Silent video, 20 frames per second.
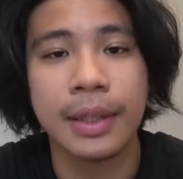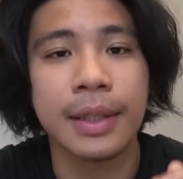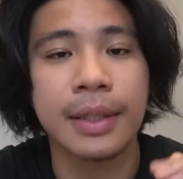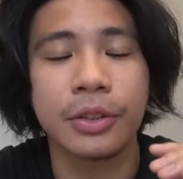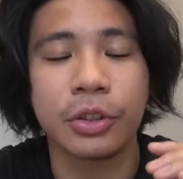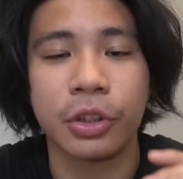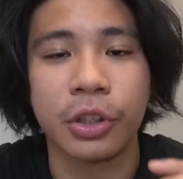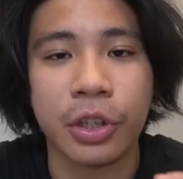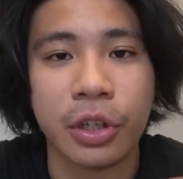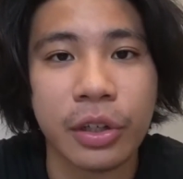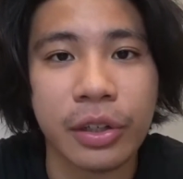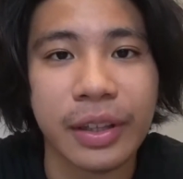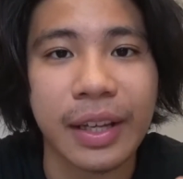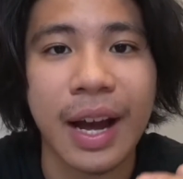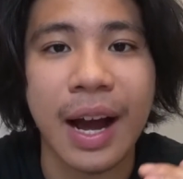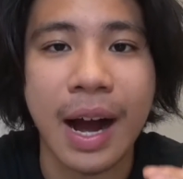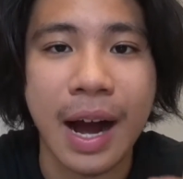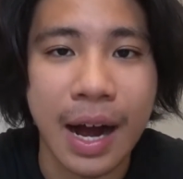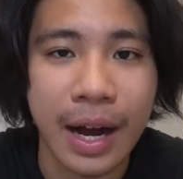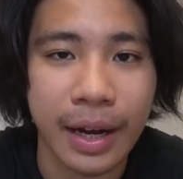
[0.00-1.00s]
Secure the
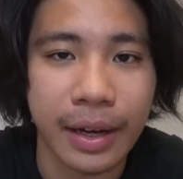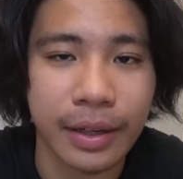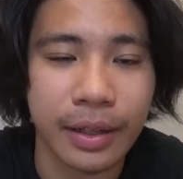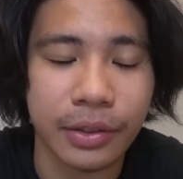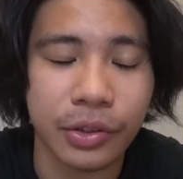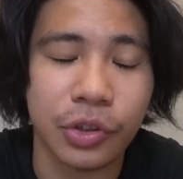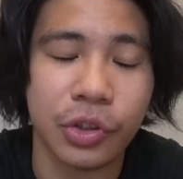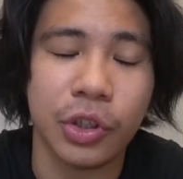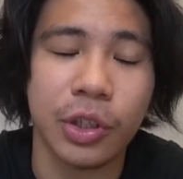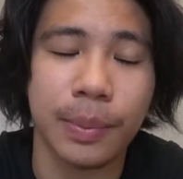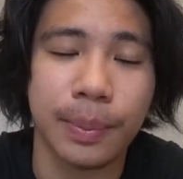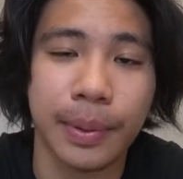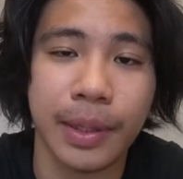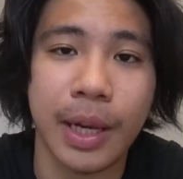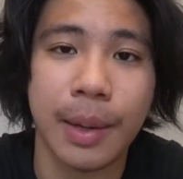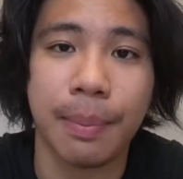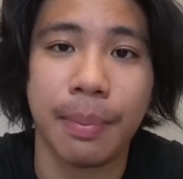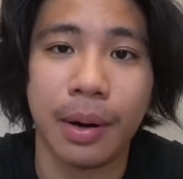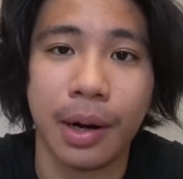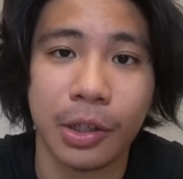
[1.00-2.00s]
highest
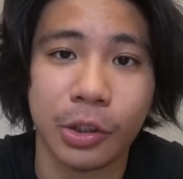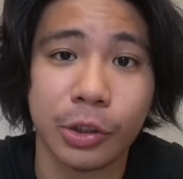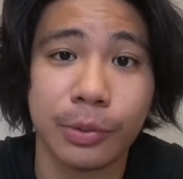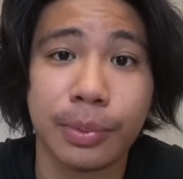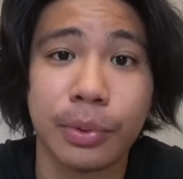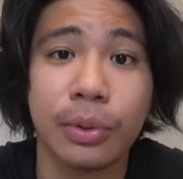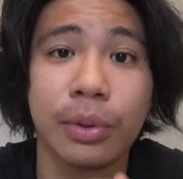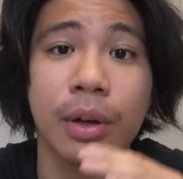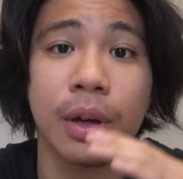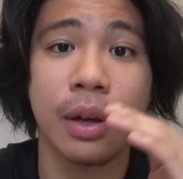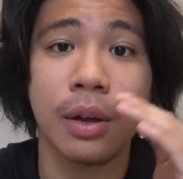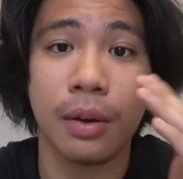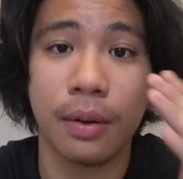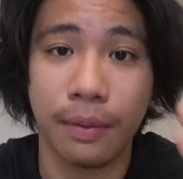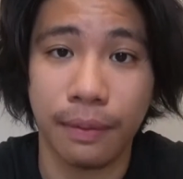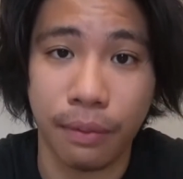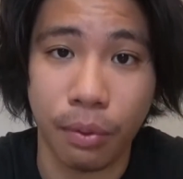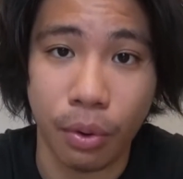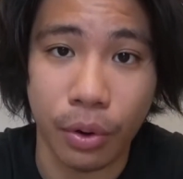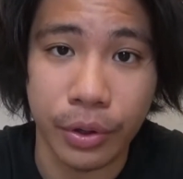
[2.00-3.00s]
GPA possible
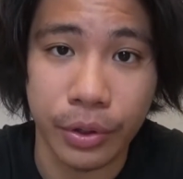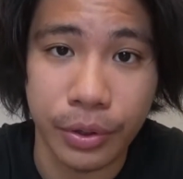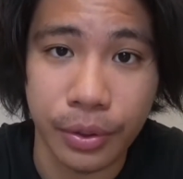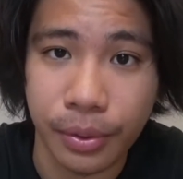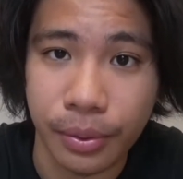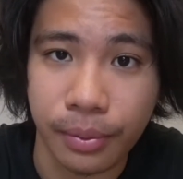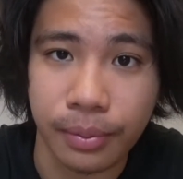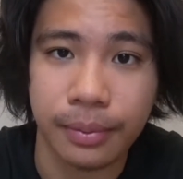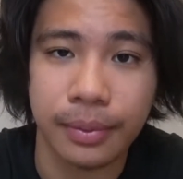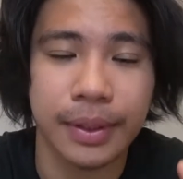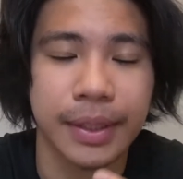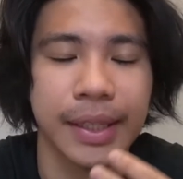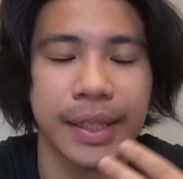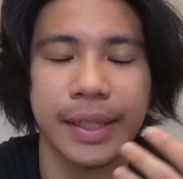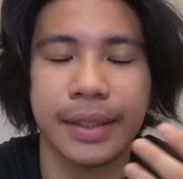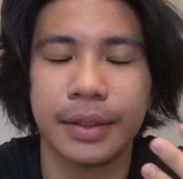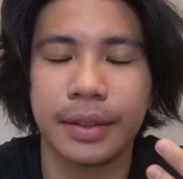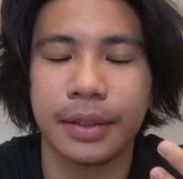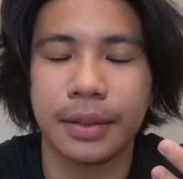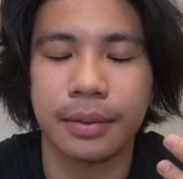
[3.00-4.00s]
for you.
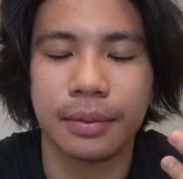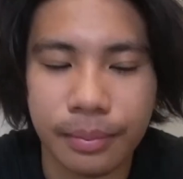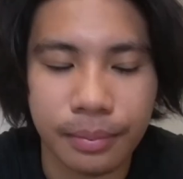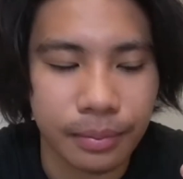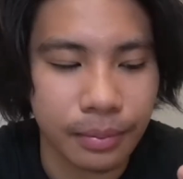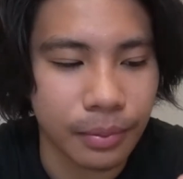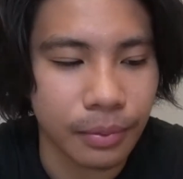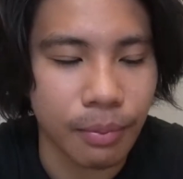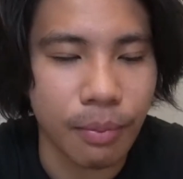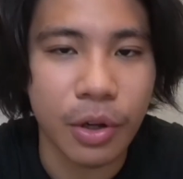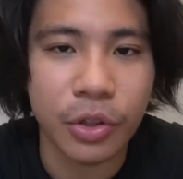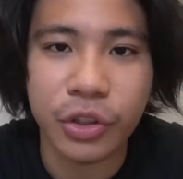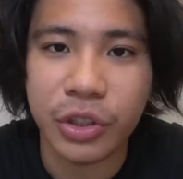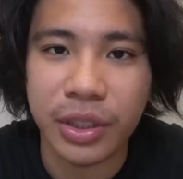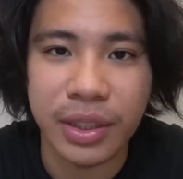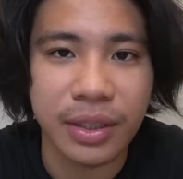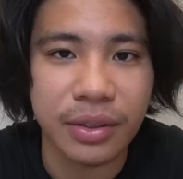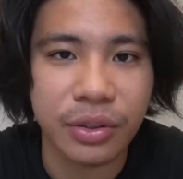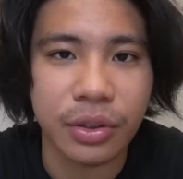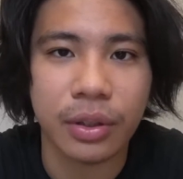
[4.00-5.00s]
It's much
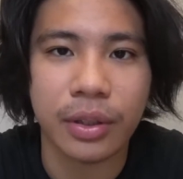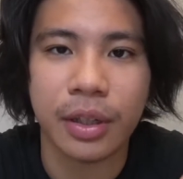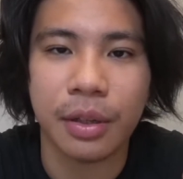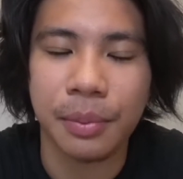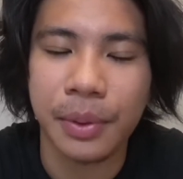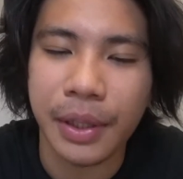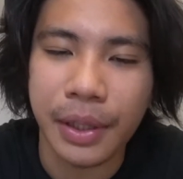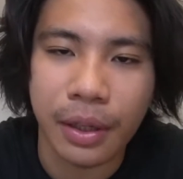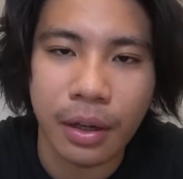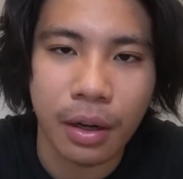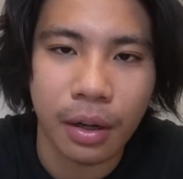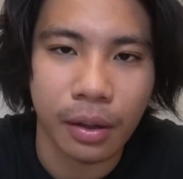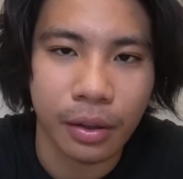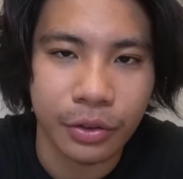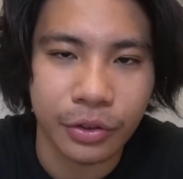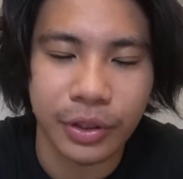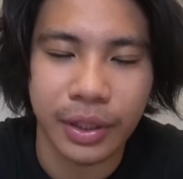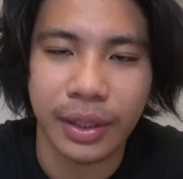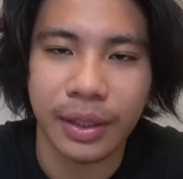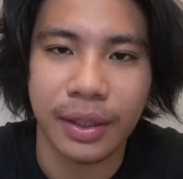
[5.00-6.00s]
easier in community
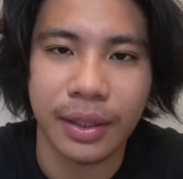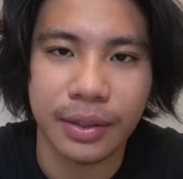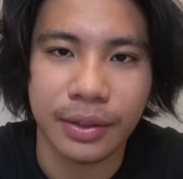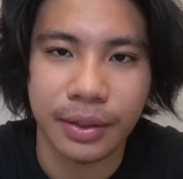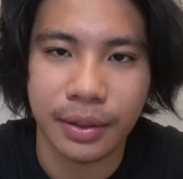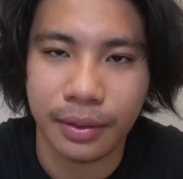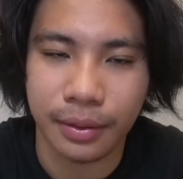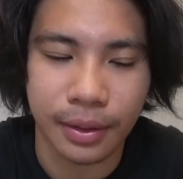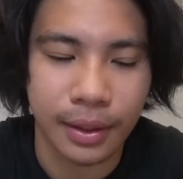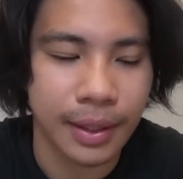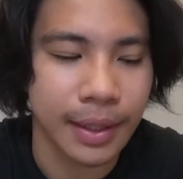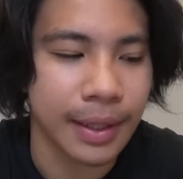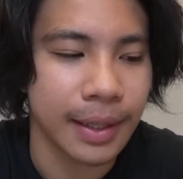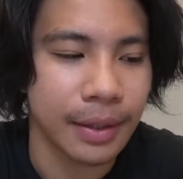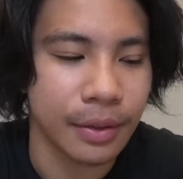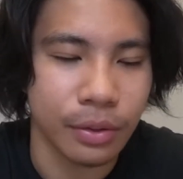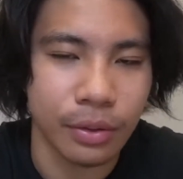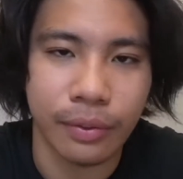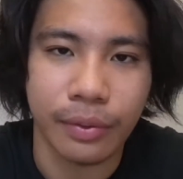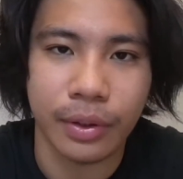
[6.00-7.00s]
college than it is in
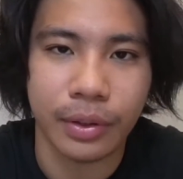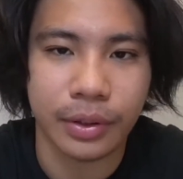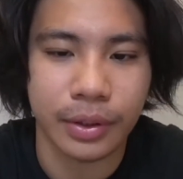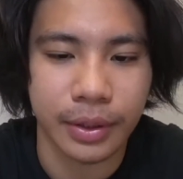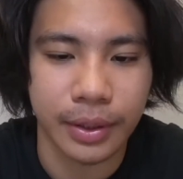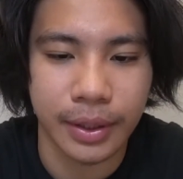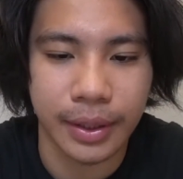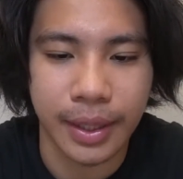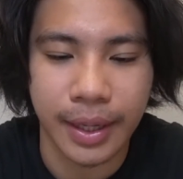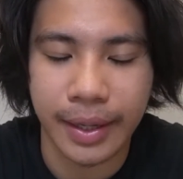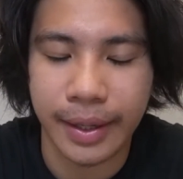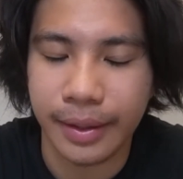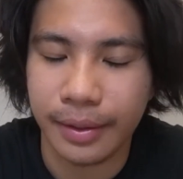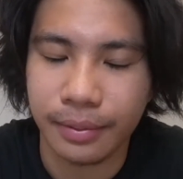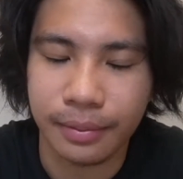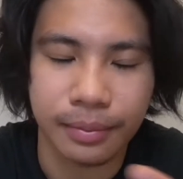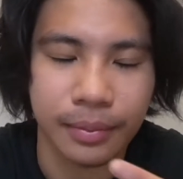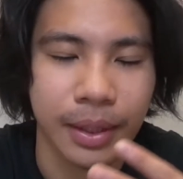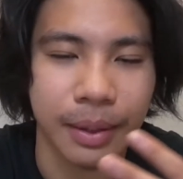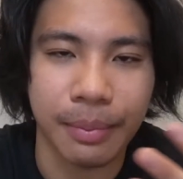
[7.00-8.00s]
university. I
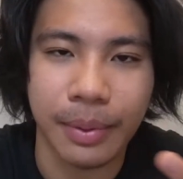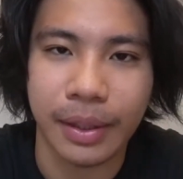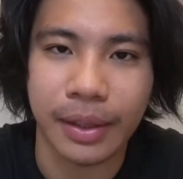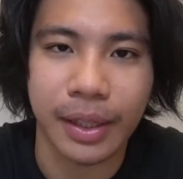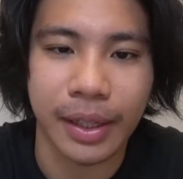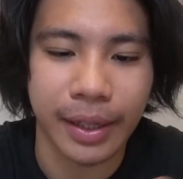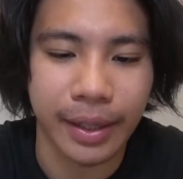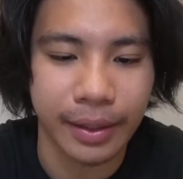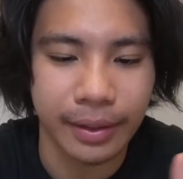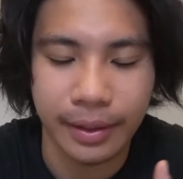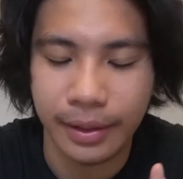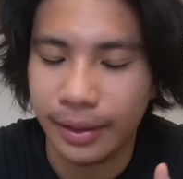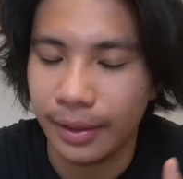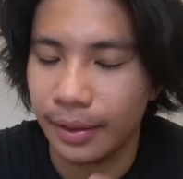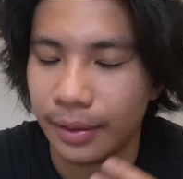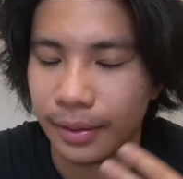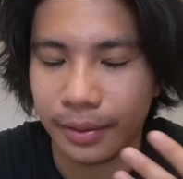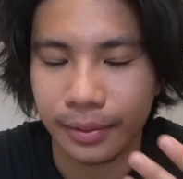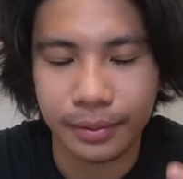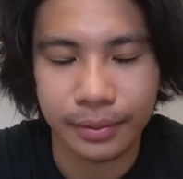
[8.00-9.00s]
admit that.
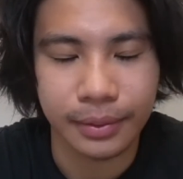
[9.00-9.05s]
And